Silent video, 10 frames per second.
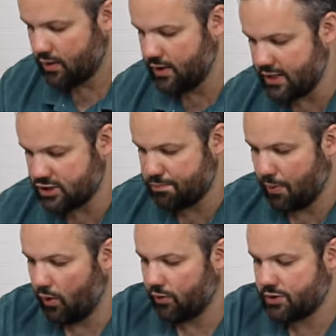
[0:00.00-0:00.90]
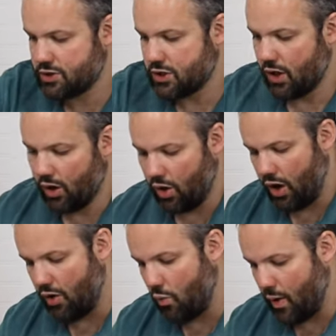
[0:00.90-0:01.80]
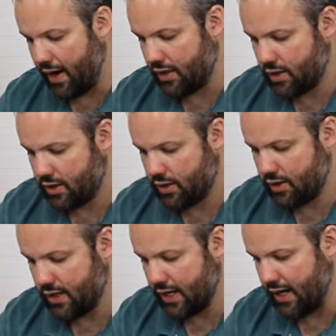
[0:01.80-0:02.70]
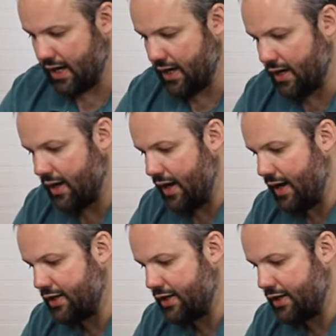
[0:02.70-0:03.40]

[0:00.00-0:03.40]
These bolts, along with the uh,